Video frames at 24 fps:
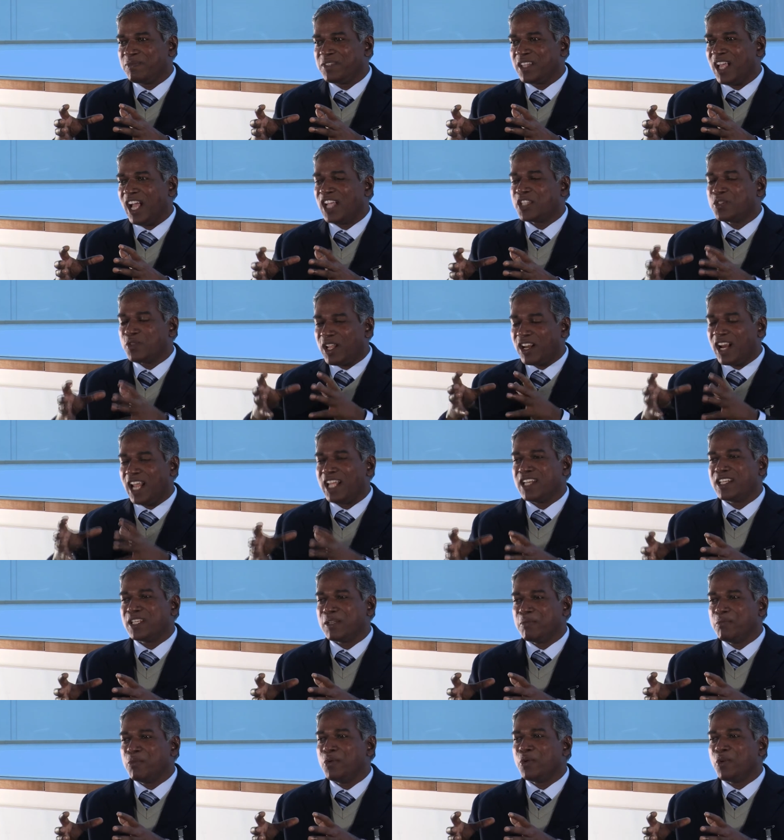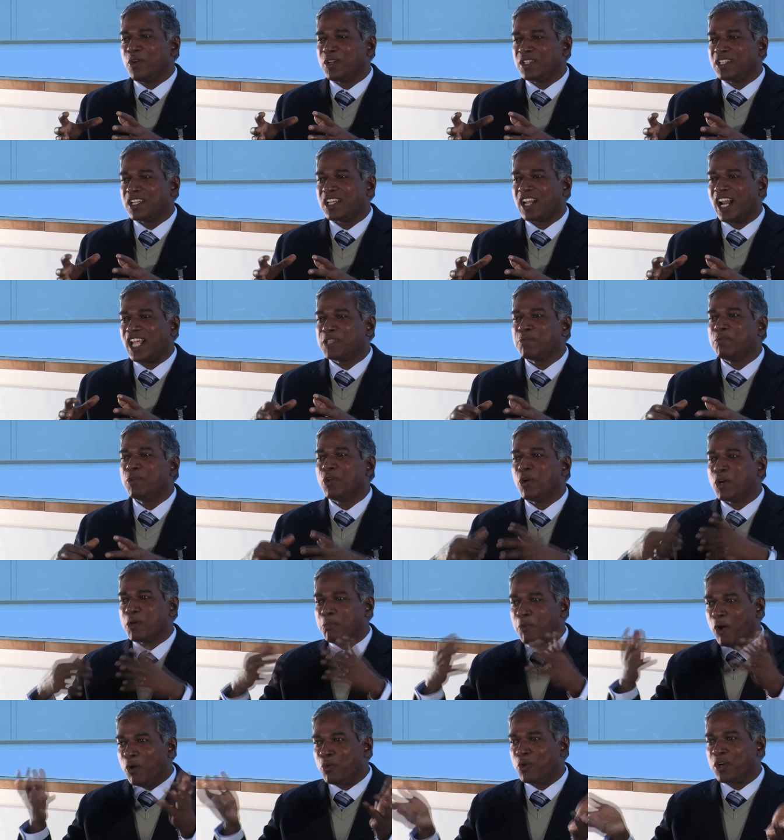Actually, I'm writing a book on the Christ
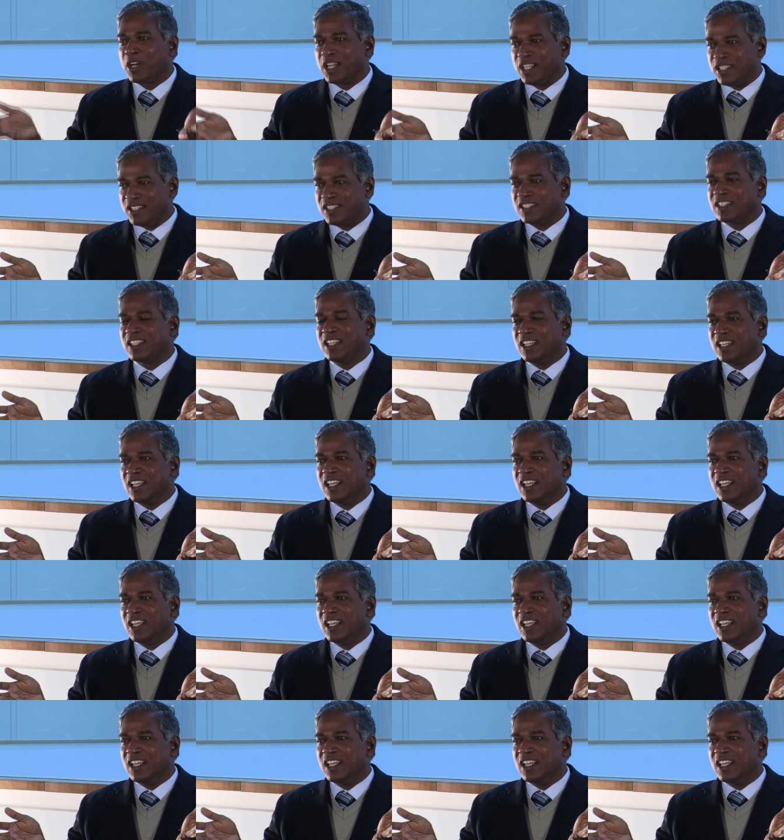beyond boundaries.